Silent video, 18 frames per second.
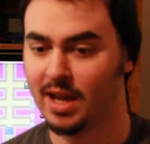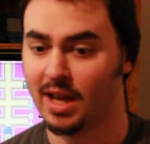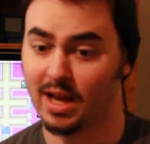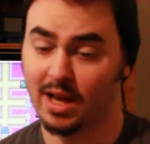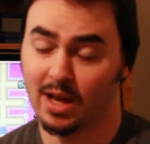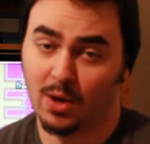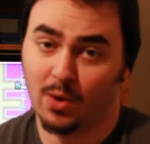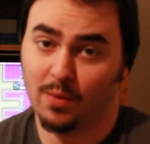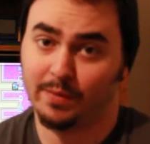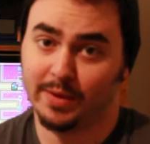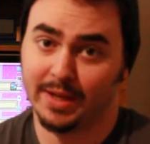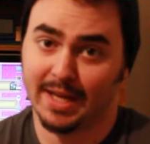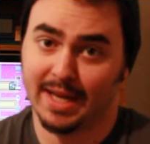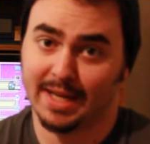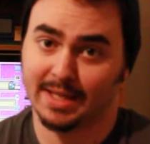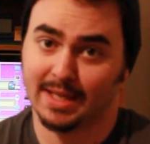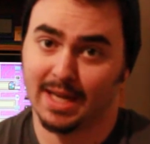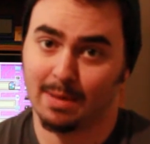Uh, hopefully
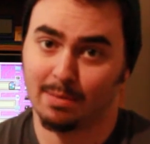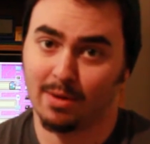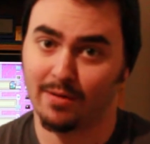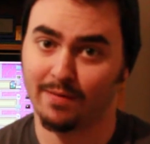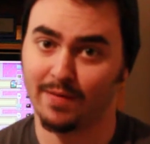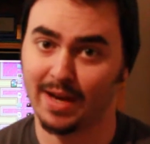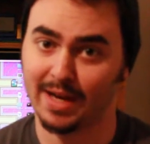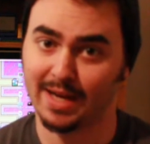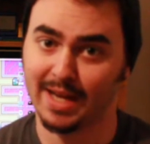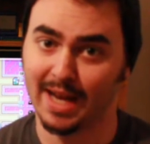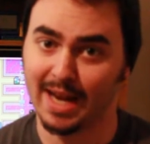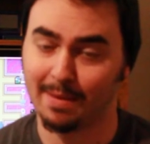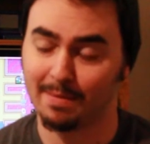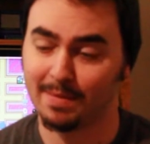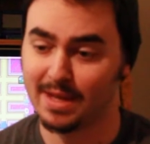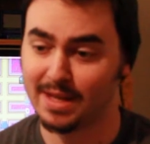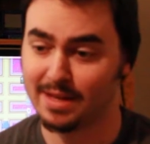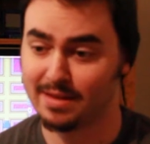next time I'll find a
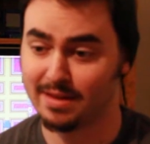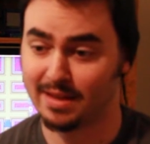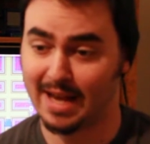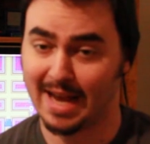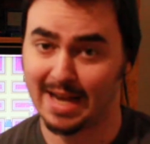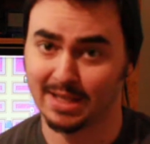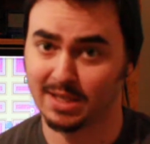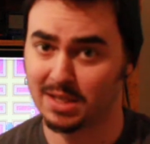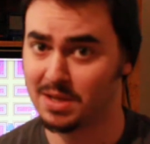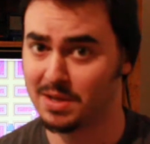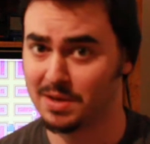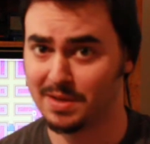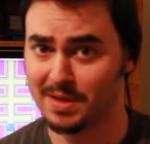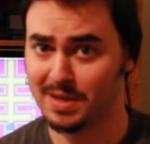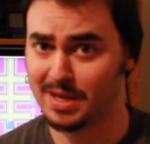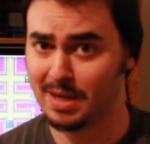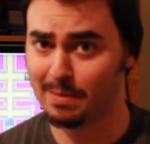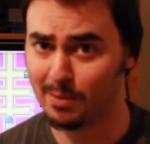game that lasts longer
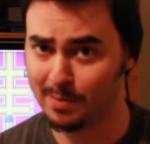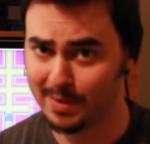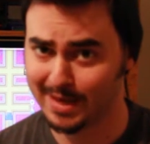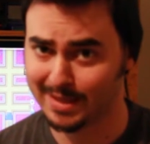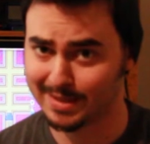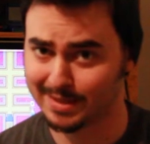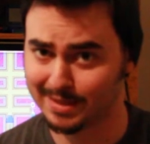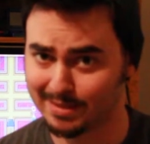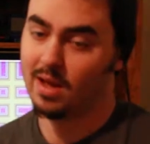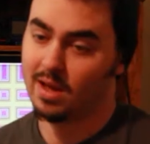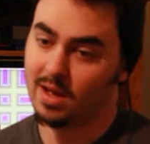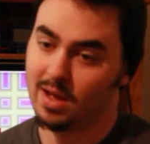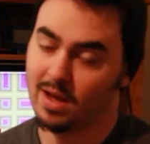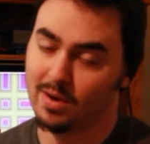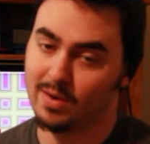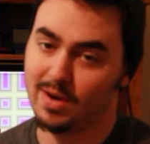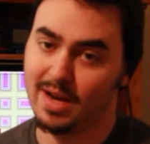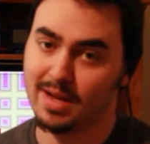than a couple minutes.
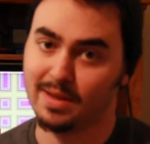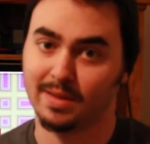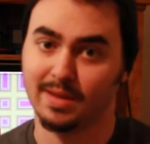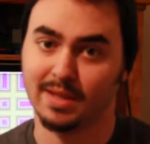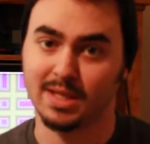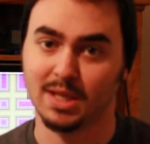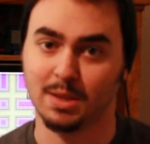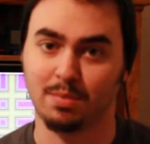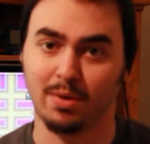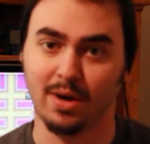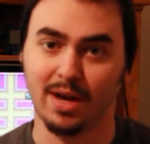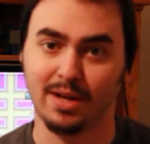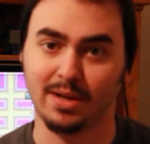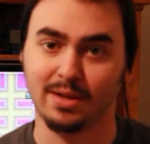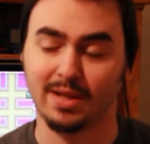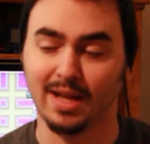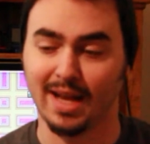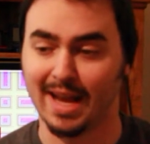Alright, this is
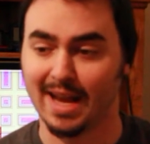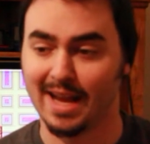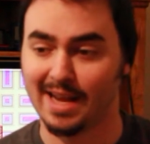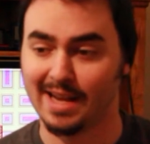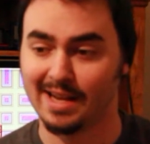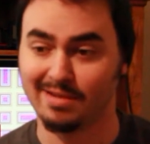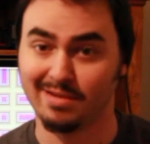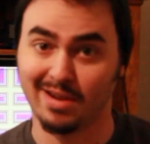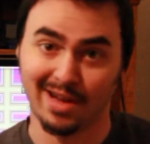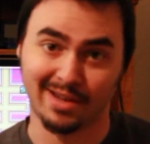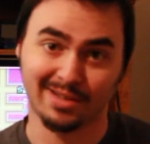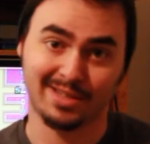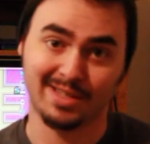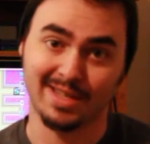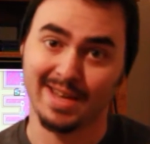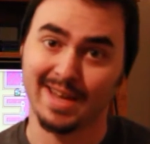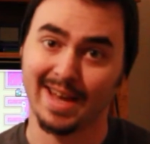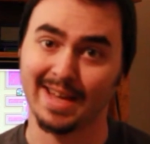Prandall, and I'll
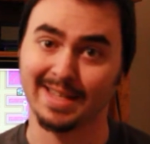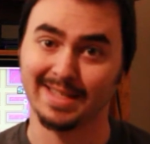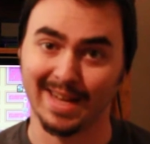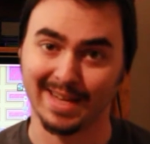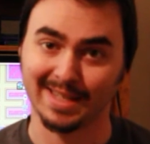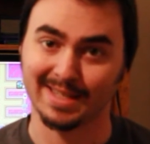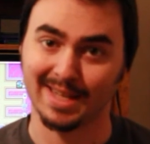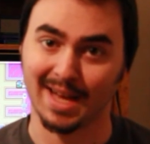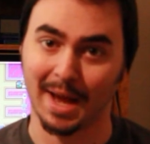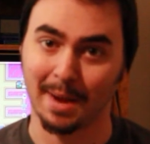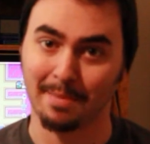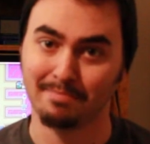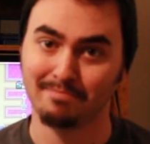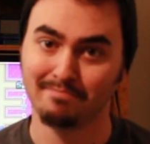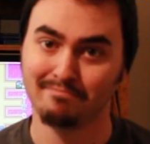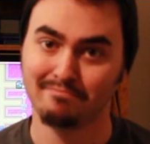see you guys next time.